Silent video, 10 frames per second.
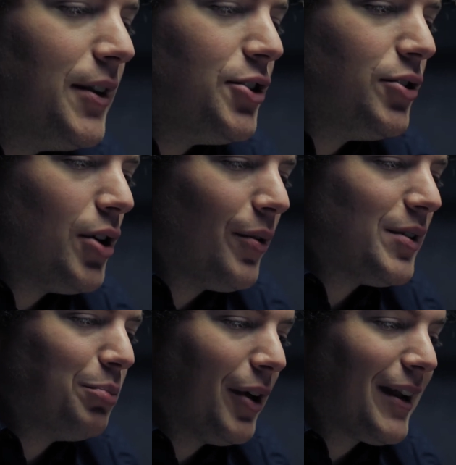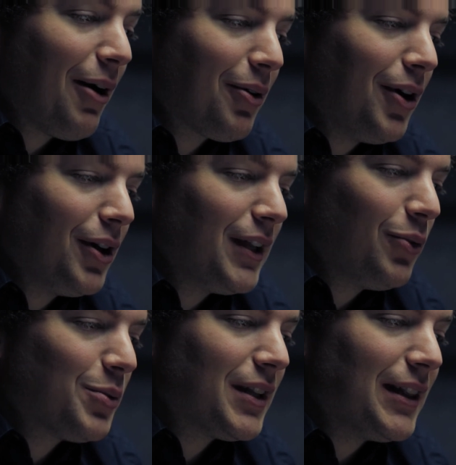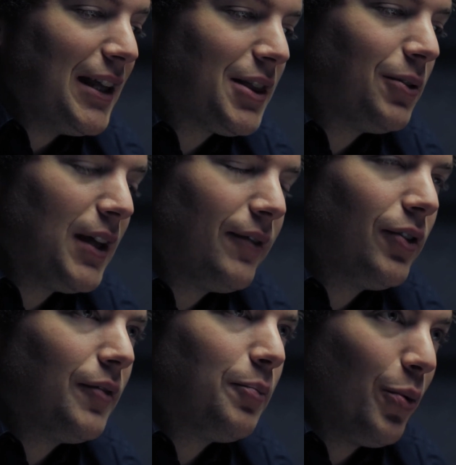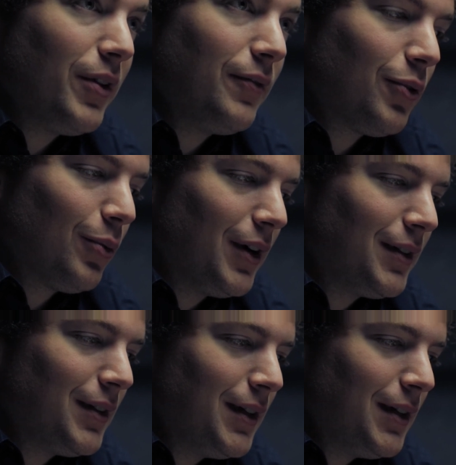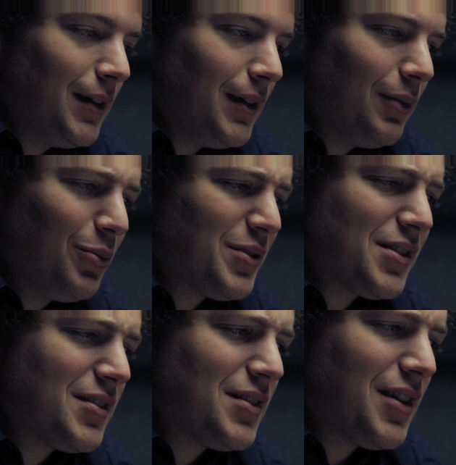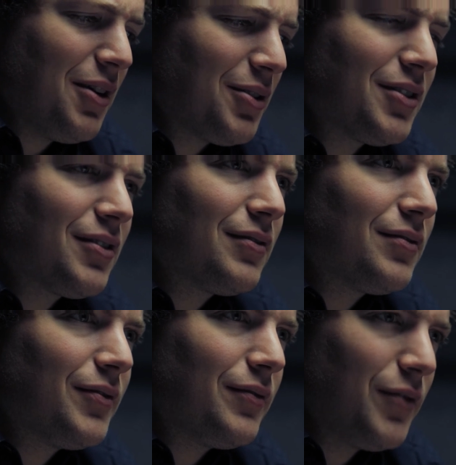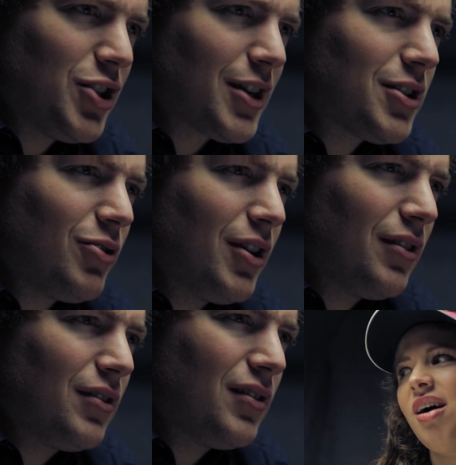And did you know his blood alcohol level was a lethal level of 0.41? Was this in his character for Jack to drink?